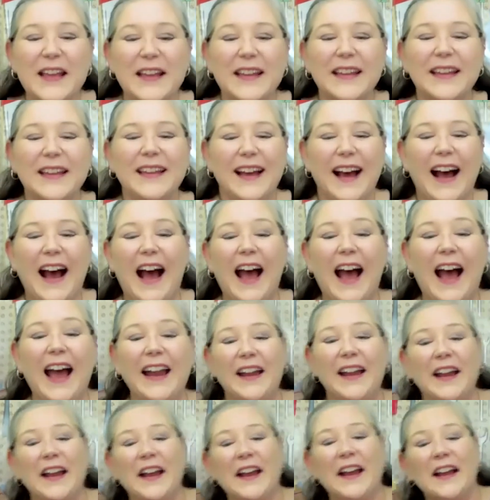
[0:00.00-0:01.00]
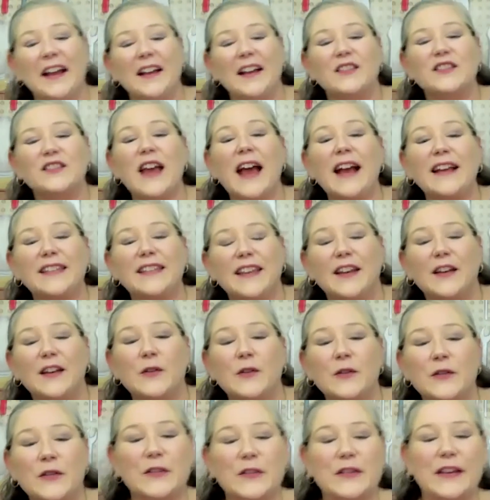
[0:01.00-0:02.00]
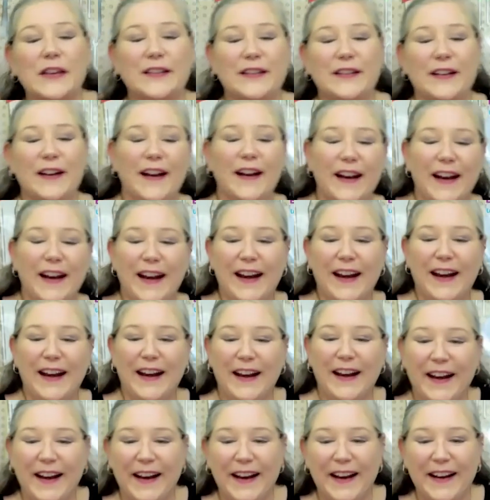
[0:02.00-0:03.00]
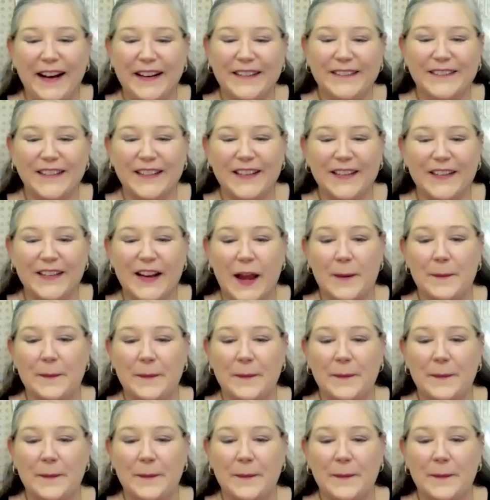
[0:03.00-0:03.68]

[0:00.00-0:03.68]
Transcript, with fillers: Hi, Jackson. Who's your sister? What's her name?